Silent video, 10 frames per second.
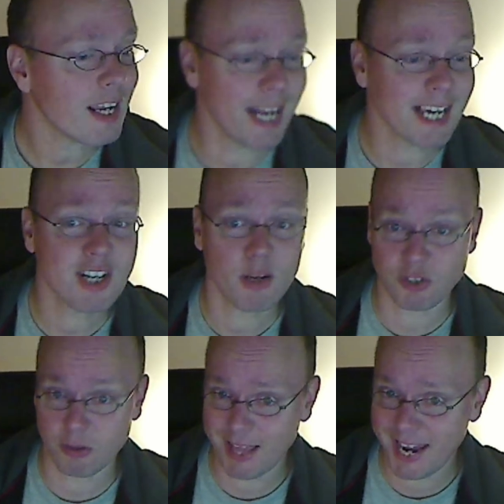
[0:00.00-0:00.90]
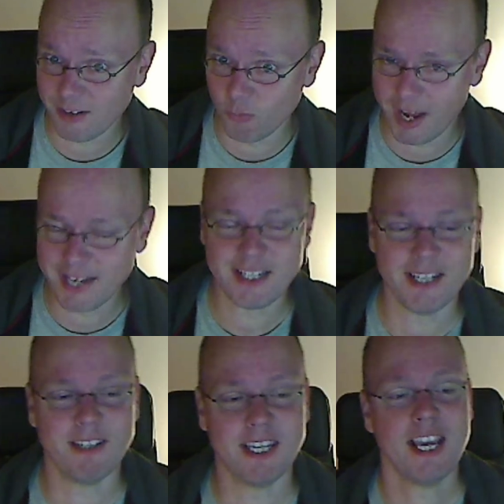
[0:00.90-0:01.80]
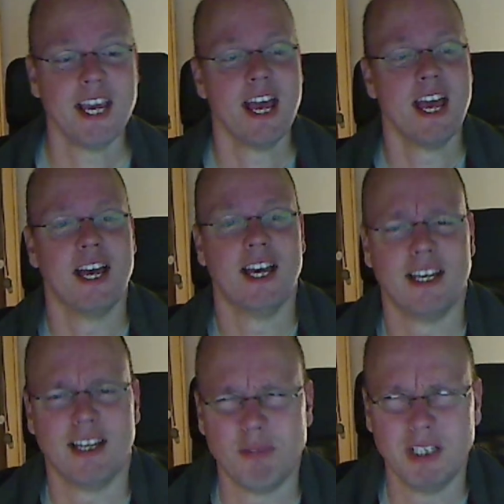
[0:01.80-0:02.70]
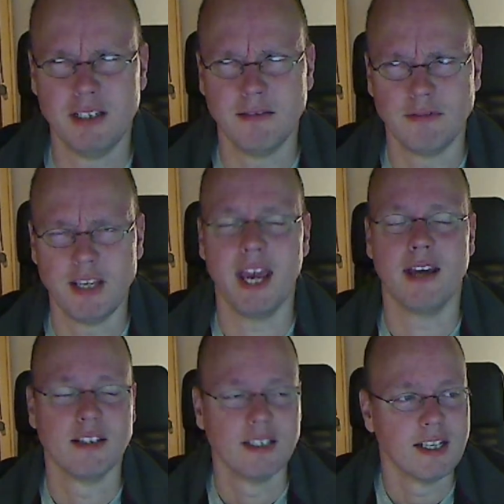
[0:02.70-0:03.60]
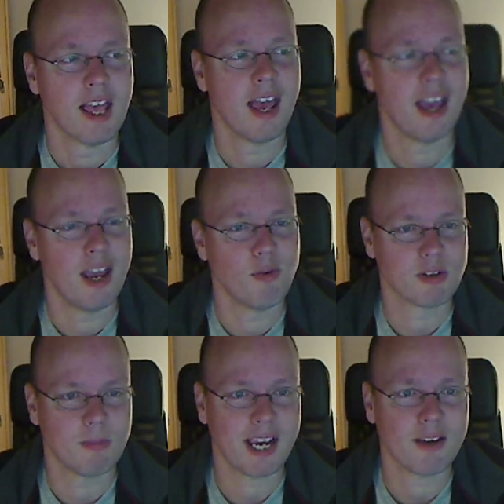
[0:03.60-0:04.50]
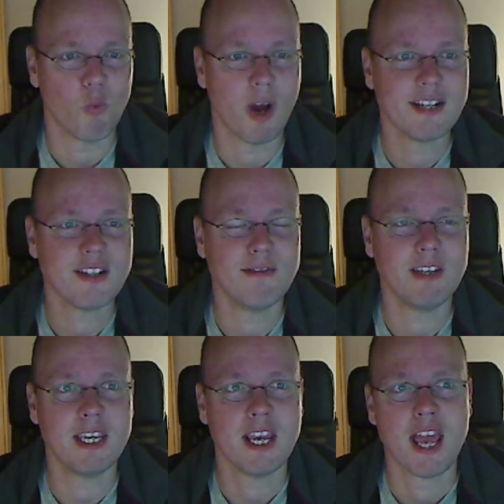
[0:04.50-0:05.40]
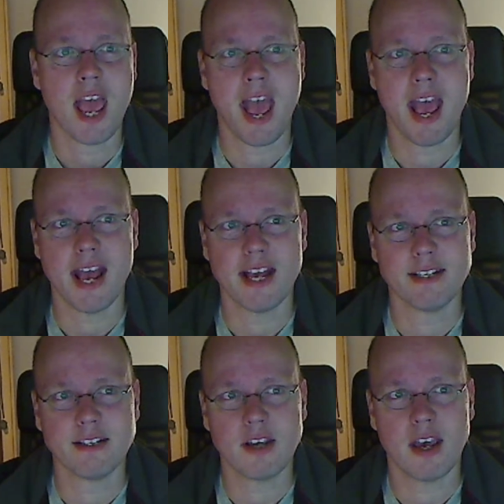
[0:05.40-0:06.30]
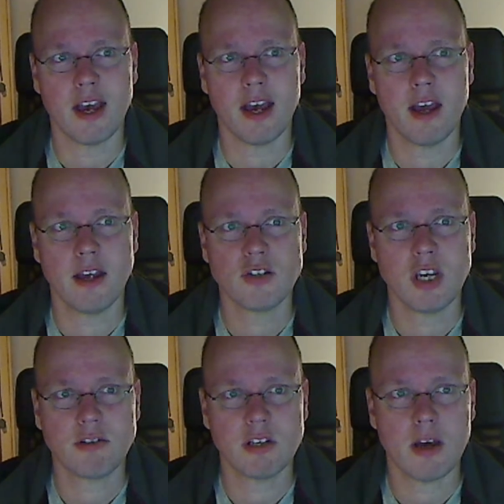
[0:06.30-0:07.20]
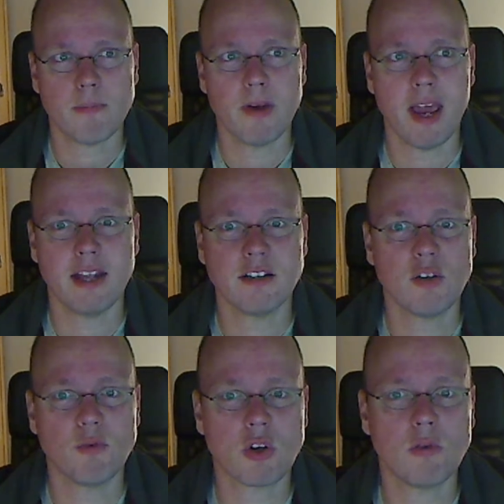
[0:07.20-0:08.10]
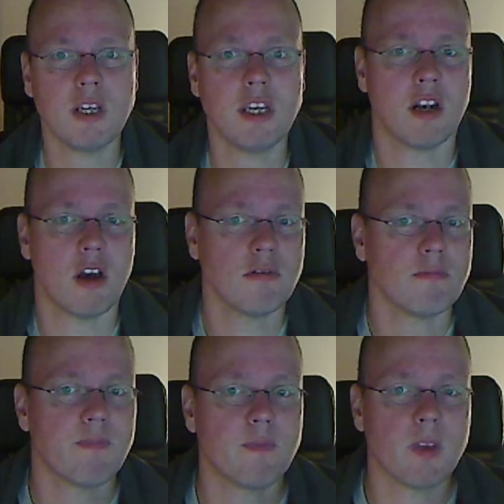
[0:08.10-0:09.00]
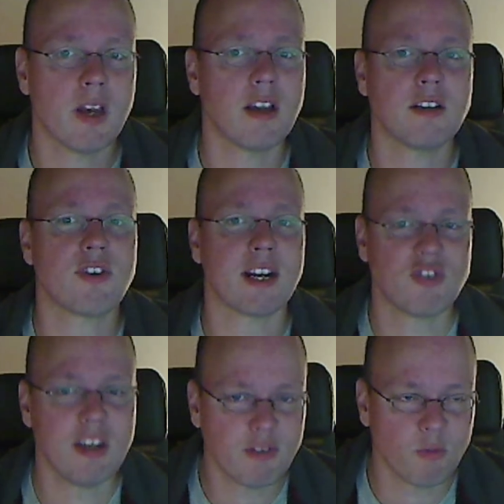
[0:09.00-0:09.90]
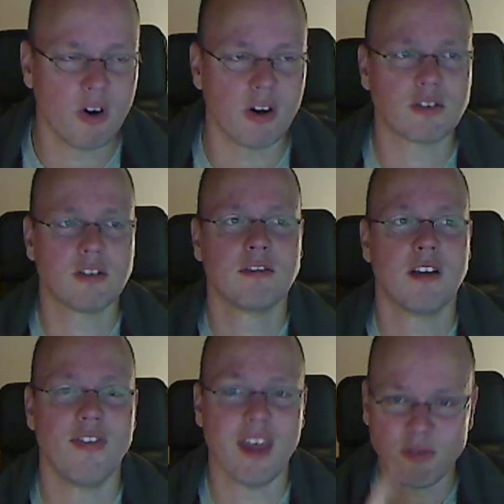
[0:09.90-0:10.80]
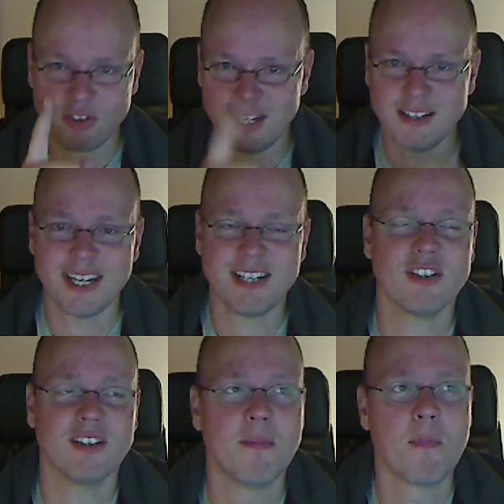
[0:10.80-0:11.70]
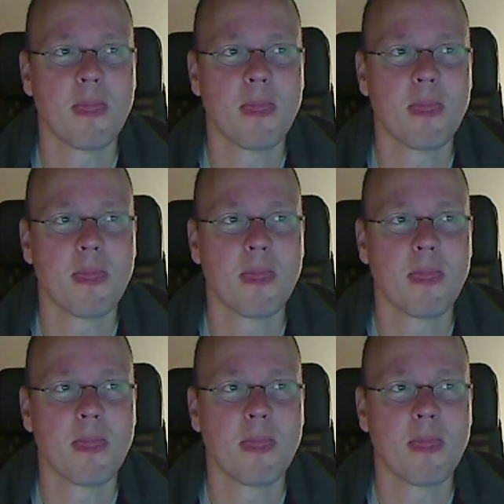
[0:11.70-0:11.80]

It actually was a black and white TV, I believe. Yeah, it was a black and white TV, and she hooked it up, and she was only, trying to see if it worked. That was the intention.